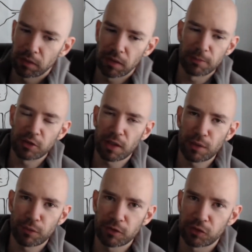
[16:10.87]
a jack
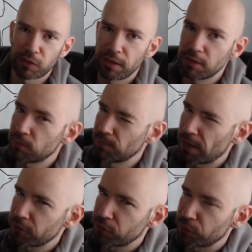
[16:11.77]
of all trades,
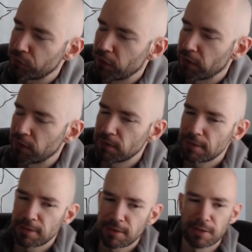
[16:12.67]
master of none,
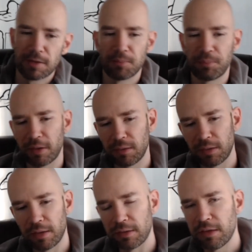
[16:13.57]

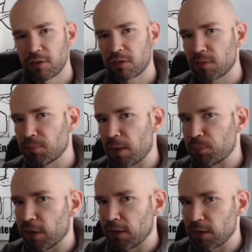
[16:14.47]
but at least my
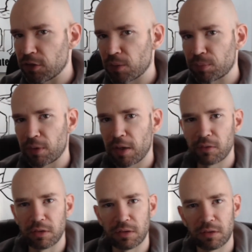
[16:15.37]
brain can jump
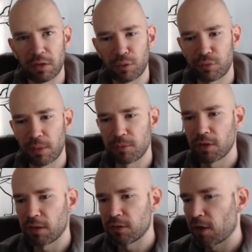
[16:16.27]
around, and if I'm
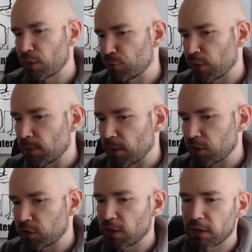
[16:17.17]
tired of
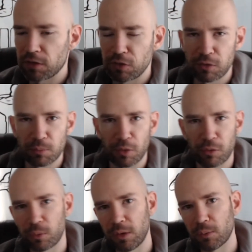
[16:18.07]
animation, I can do some more
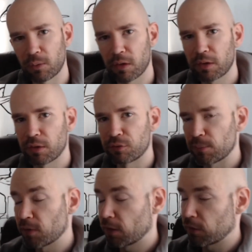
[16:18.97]
3D work. If
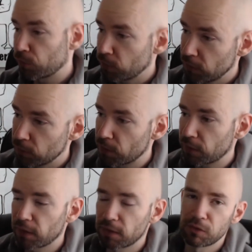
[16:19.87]
I'm tired of 3D
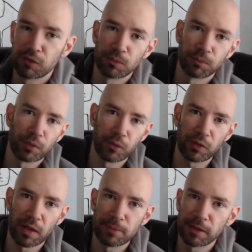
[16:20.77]
work, I can do some
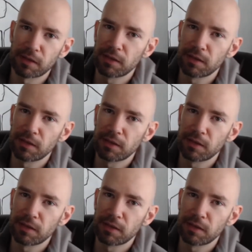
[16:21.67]
programming.